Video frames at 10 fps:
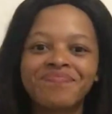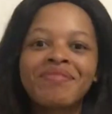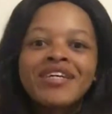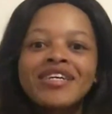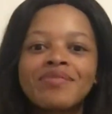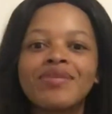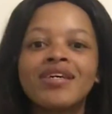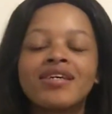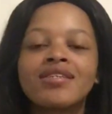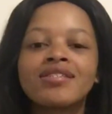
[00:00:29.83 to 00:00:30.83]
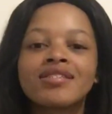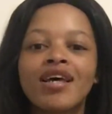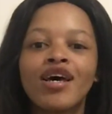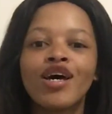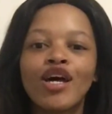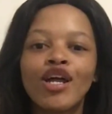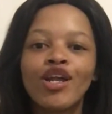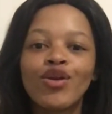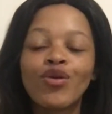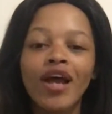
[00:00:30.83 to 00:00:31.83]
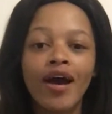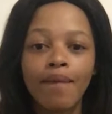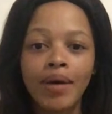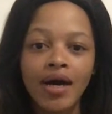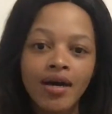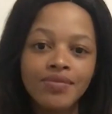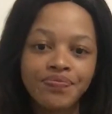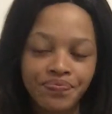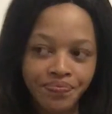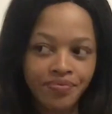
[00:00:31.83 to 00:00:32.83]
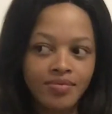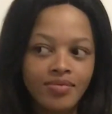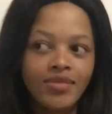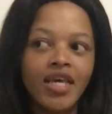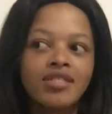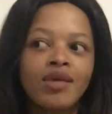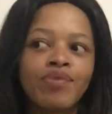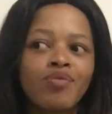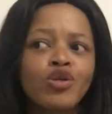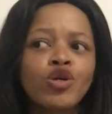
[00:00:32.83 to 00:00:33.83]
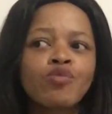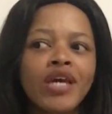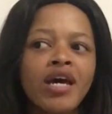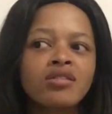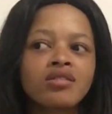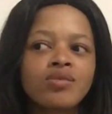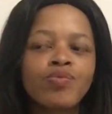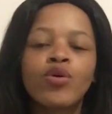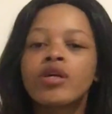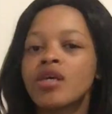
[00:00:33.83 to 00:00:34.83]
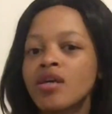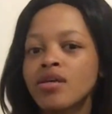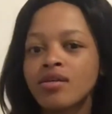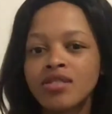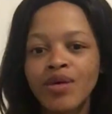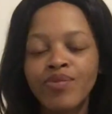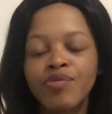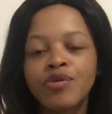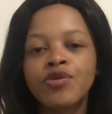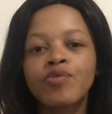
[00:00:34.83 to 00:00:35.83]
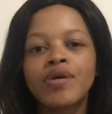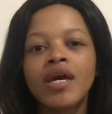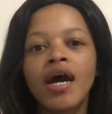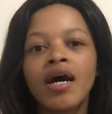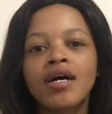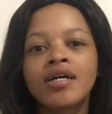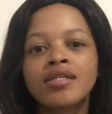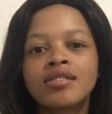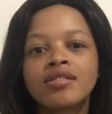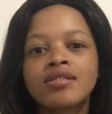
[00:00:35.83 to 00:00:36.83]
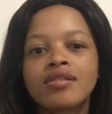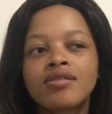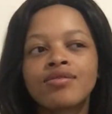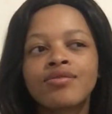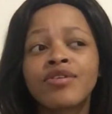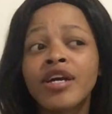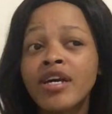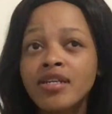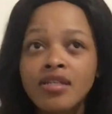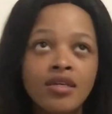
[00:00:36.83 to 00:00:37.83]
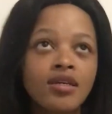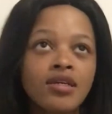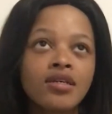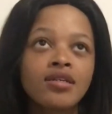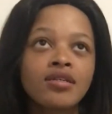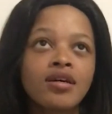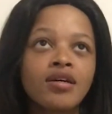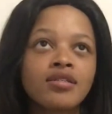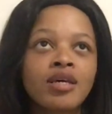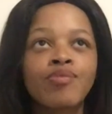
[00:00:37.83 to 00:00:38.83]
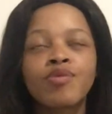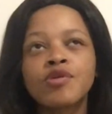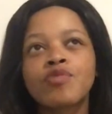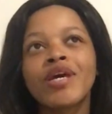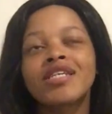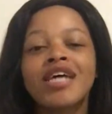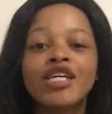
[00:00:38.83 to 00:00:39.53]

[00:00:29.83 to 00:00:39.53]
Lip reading: My name is Lulama. Some people know me as Bongi, some people know me as Red, some people know me as